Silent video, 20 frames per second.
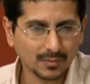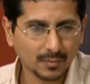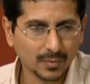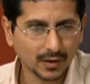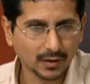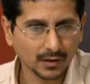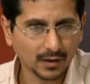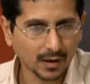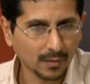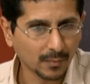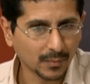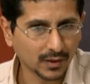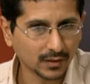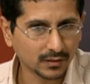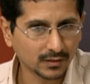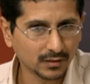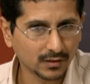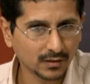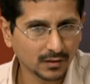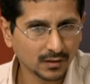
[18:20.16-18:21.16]
a bad
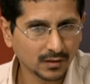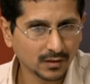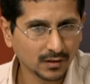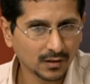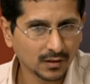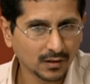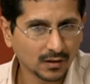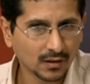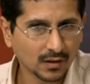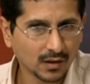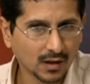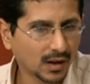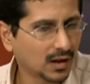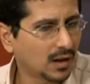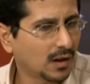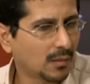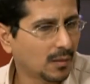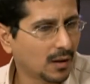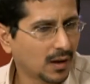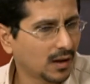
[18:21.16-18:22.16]
mood also. That's
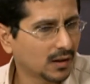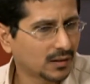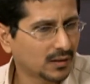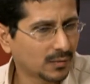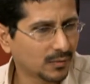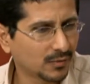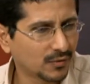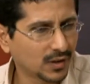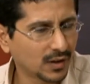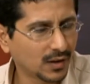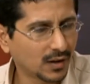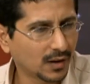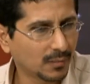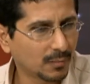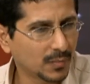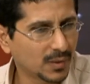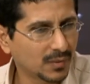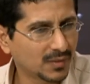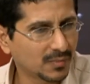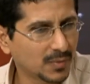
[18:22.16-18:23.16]
why I'm getting angry,
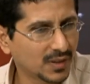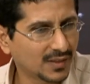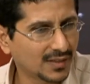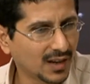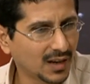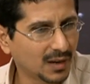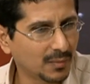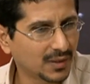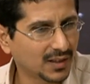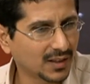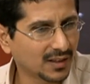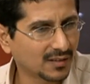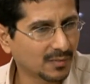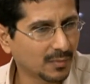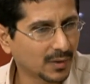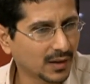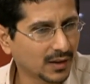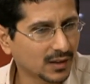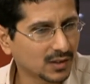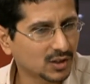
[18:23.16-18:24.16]

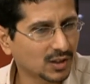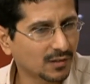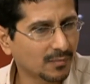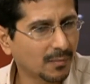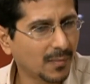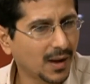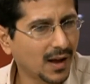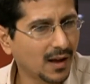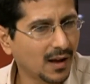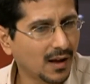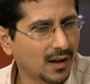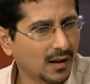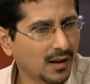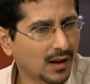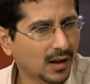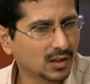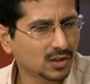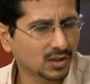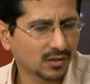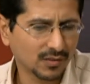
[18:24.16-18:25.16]
truly.
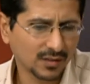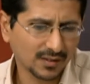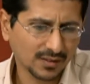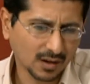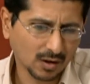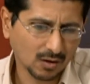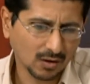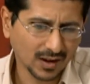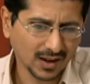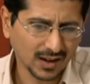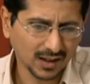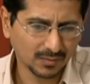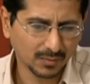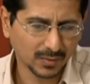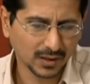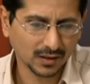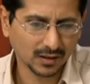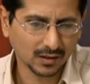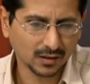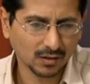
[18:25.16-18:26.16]
That's what I'm getting
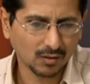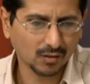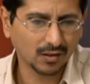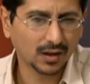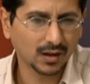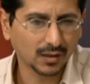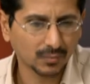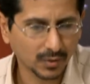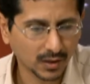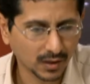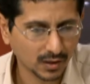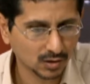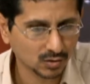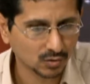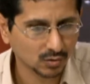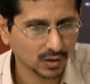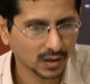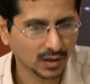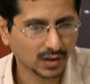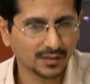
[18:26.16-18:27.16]
angry from.
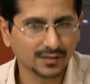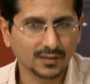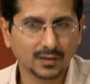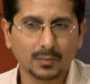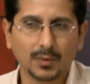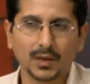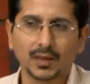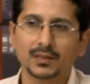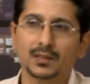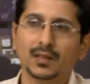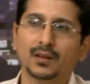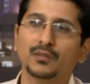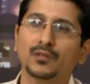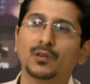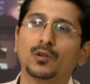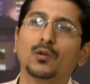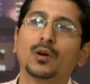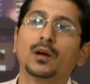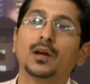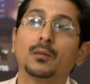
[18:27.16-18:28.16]
So now everyone
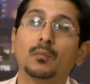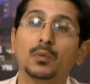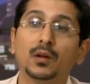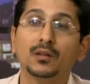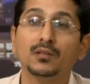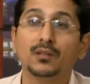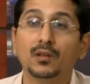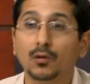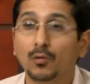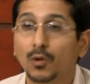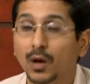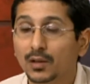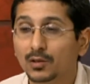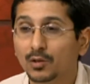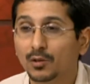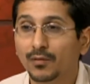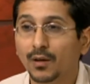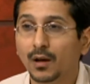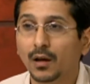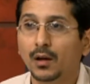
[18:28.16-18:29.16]
knows this,
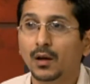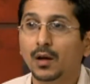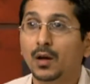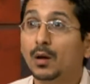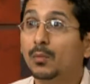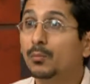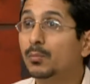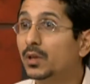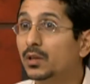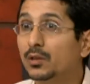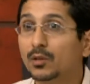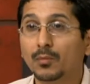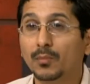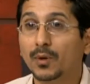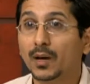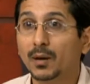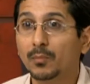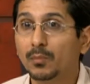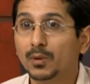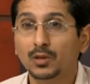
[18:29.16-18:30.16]
that he comes
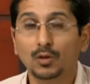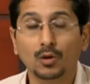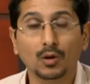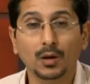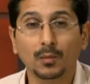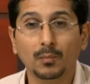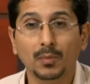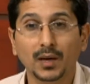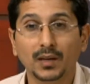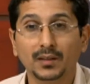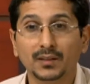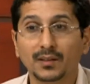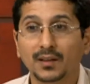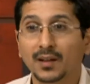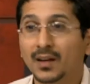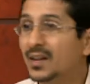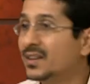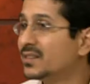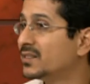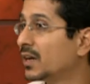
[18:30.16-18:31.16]
home, he had a good
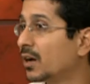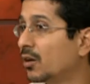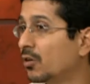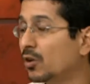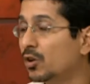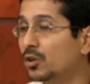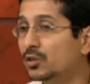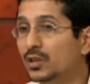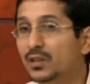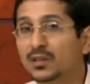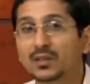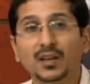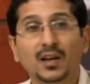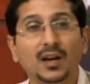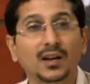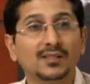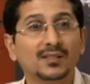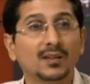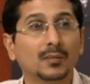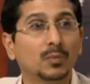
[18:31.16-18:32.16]
spirit, and
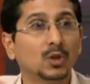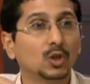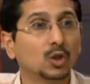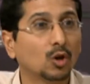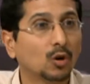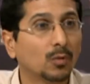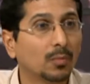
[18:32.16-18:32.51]
all of a sudden,